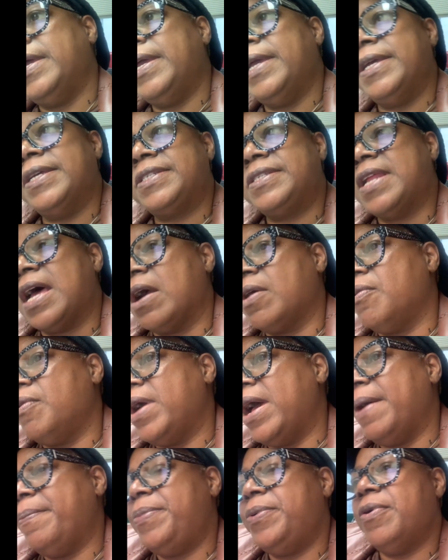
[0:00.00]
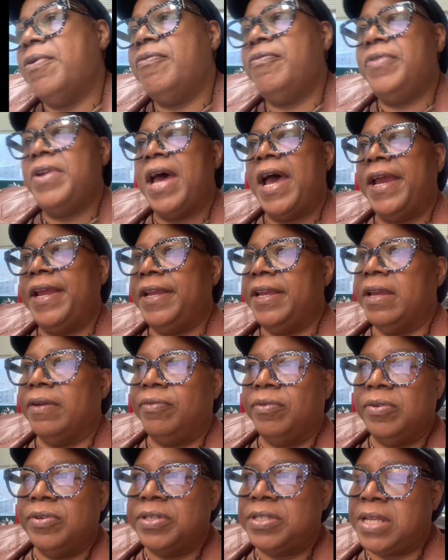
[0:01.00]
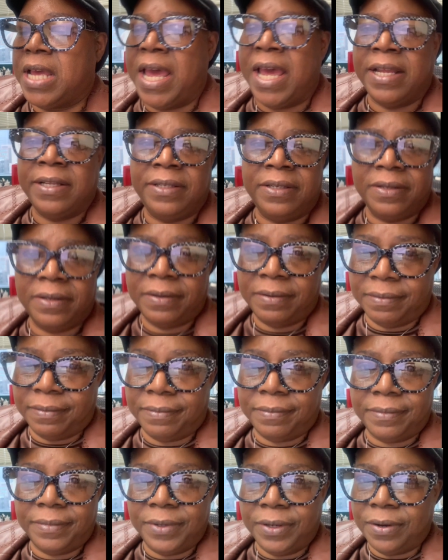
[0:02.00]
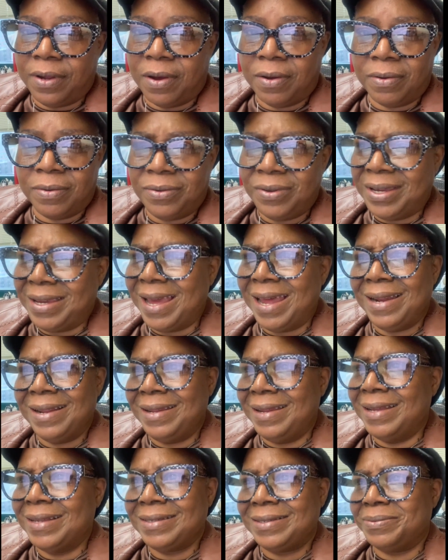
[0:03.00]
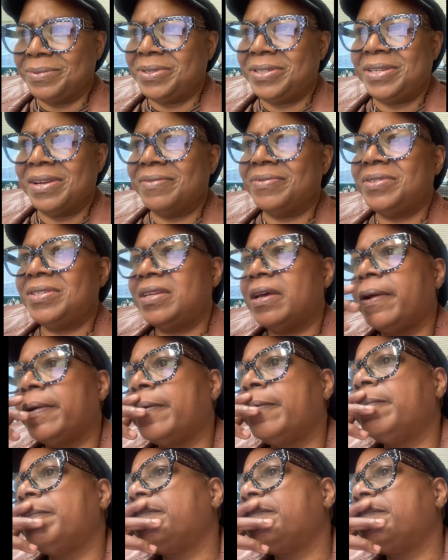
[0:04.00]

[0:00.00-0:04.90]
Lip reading: It's not going to happen overnight if you decide to, you got to let some stuff settle.